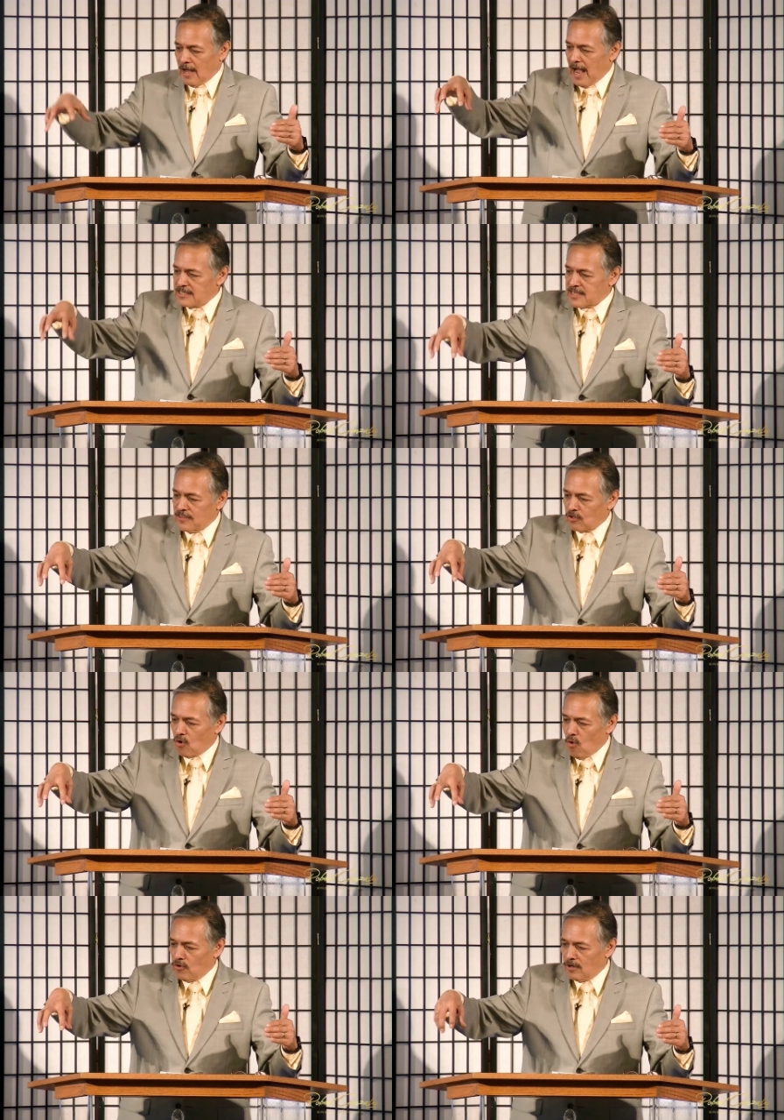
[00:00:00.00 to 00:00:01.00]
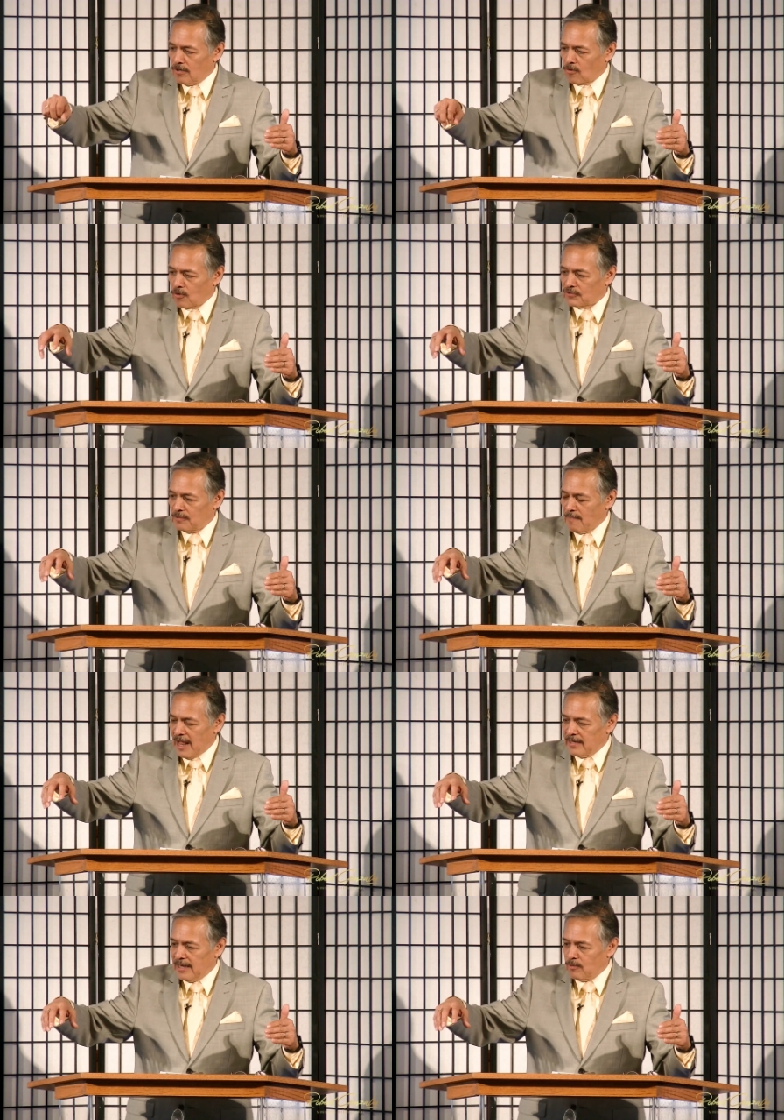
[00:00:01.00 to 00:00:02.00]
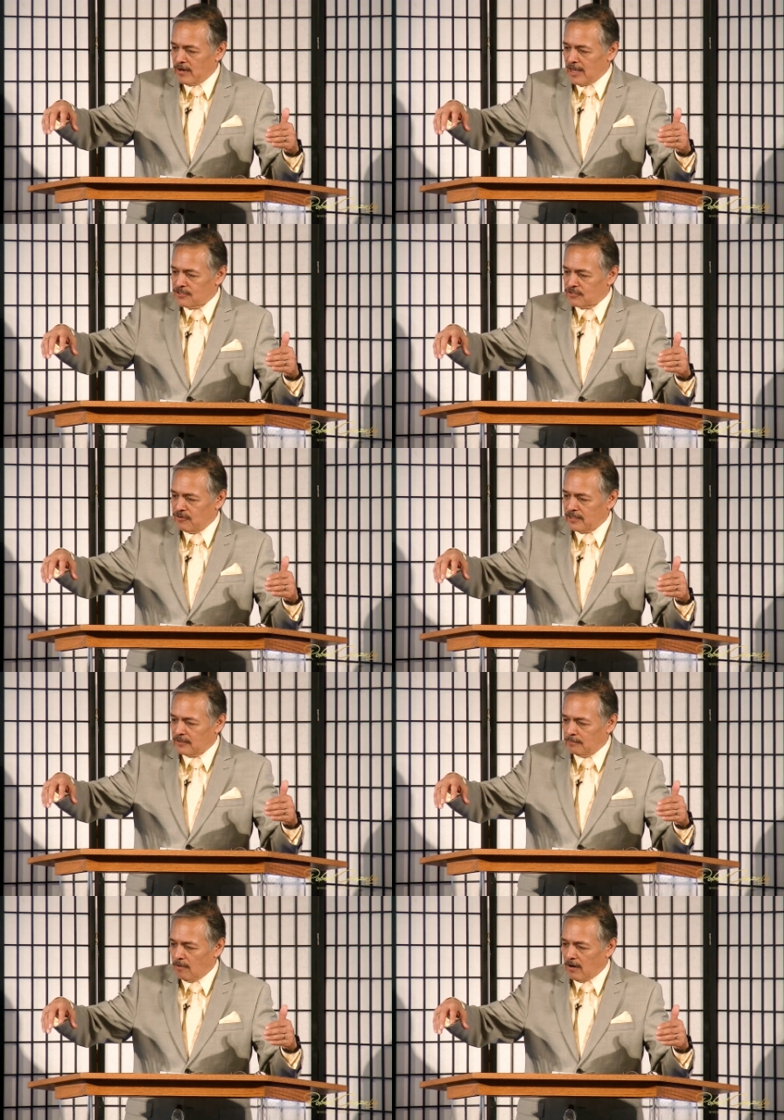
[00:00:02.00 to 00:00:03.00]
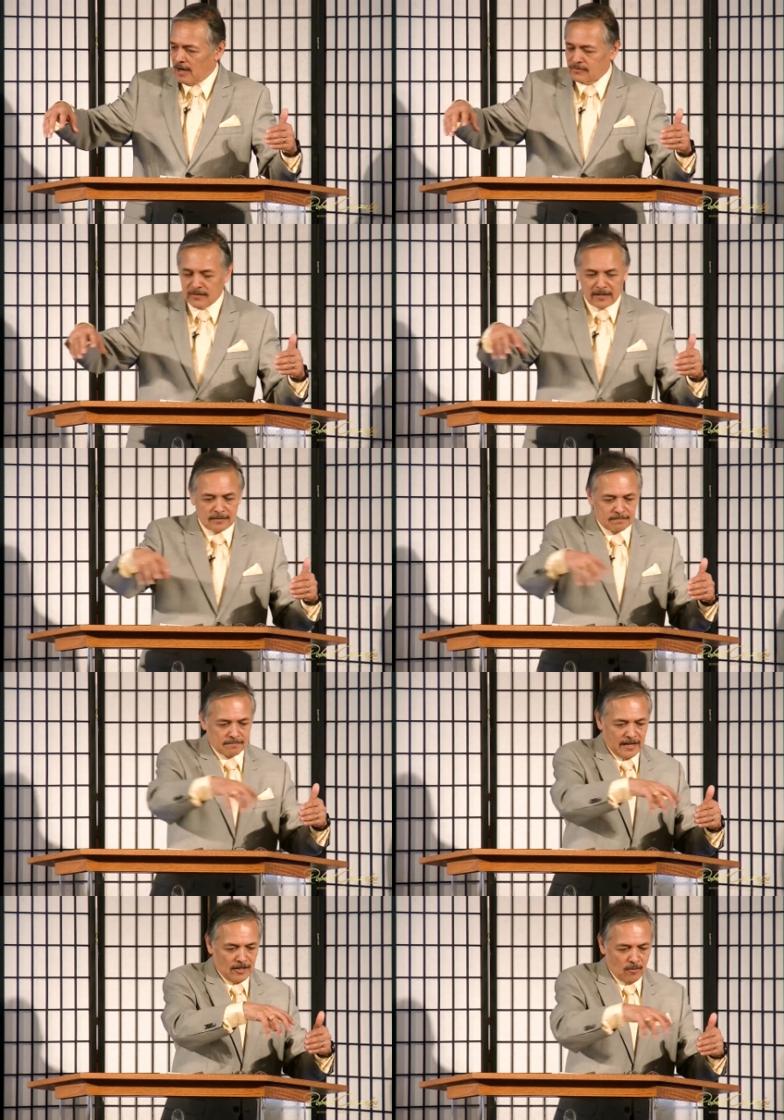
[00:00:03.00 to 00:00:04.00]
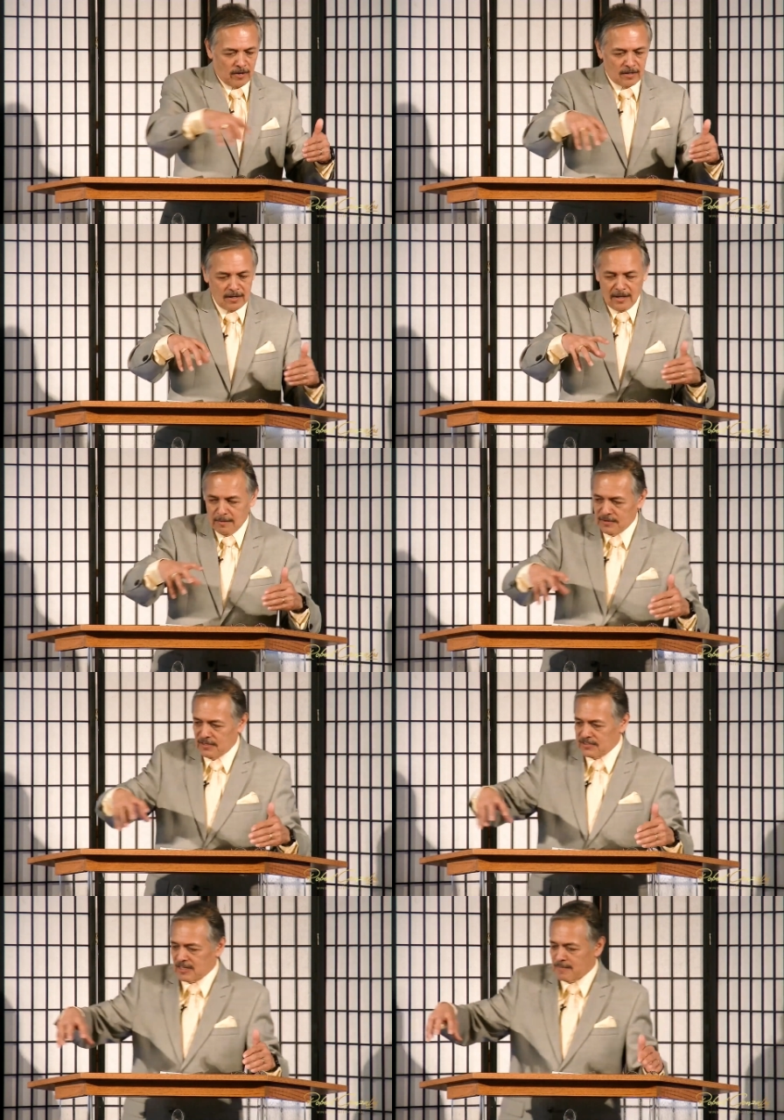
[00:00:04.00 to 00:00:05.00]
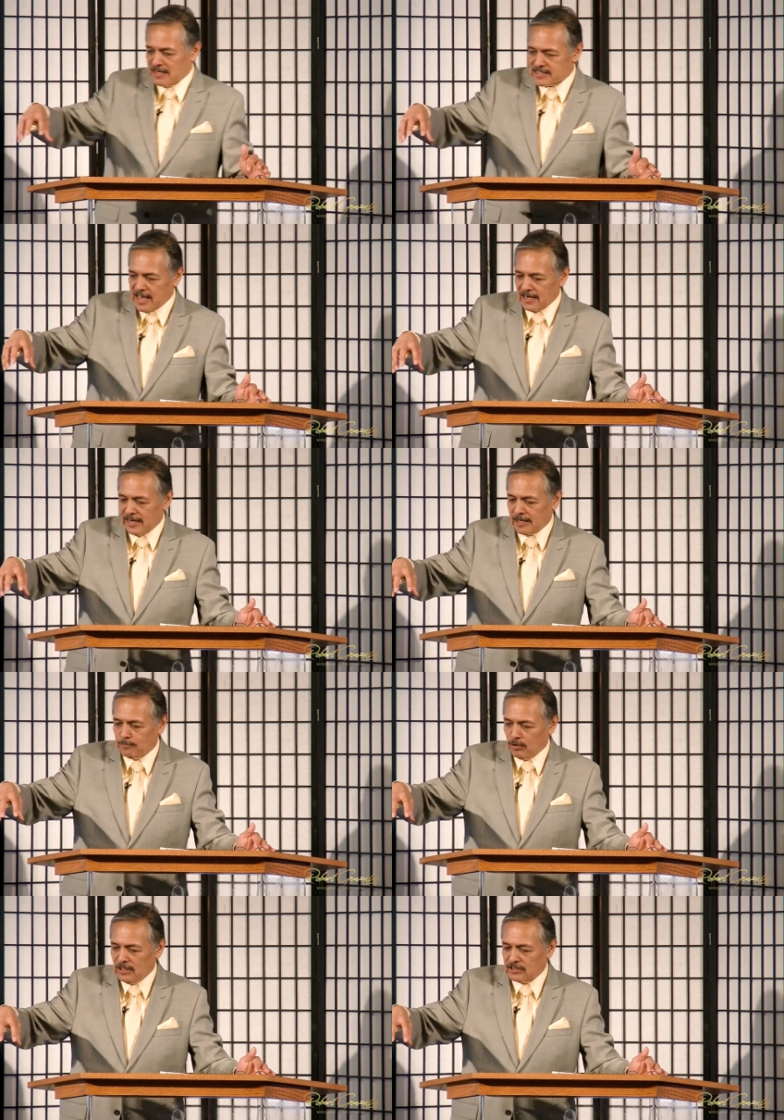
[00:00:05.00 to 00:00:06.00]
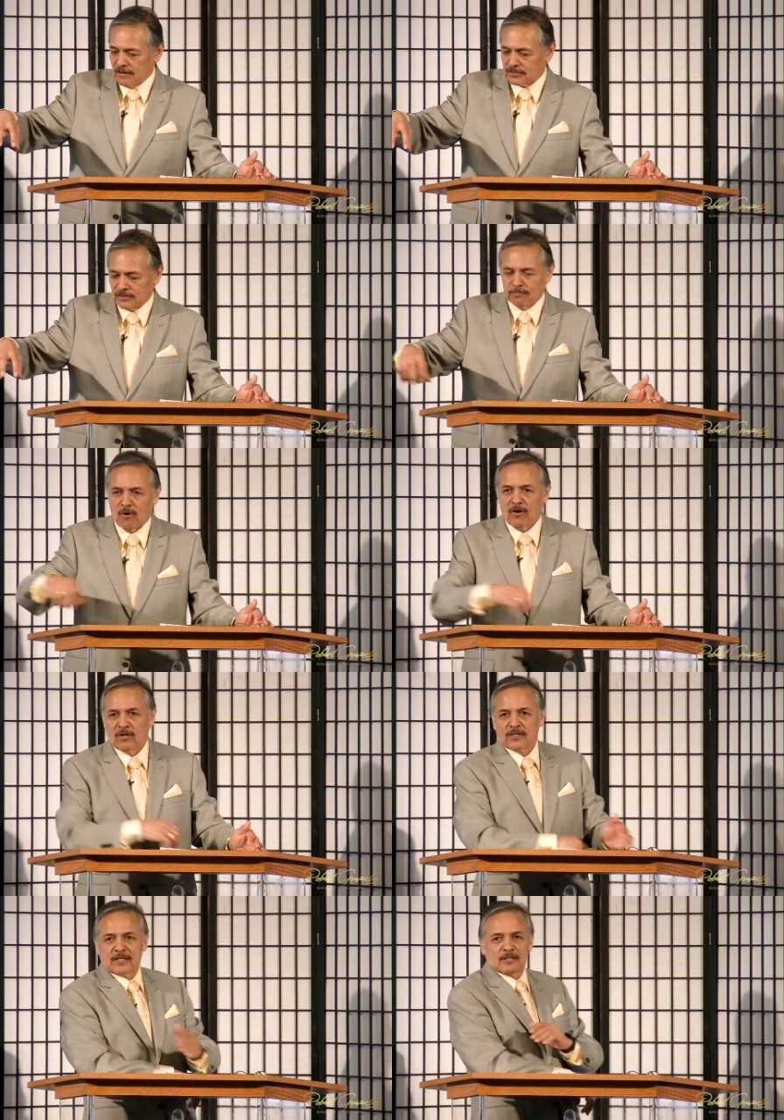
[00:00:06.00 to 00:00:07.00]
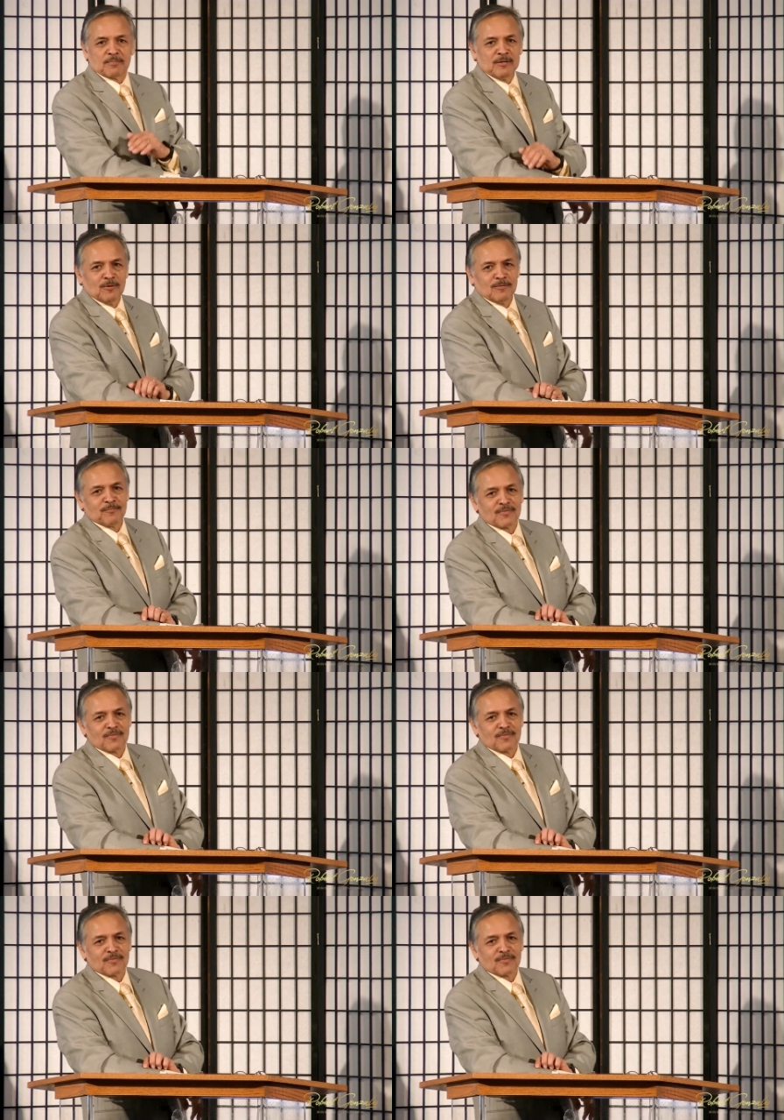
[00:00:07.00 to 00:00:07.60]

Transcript: I sat in the corner. Of course, in my day, when I used to drink at the bar, I sat anywhere. But this time, I sat like a police officer at the bar looking at the people.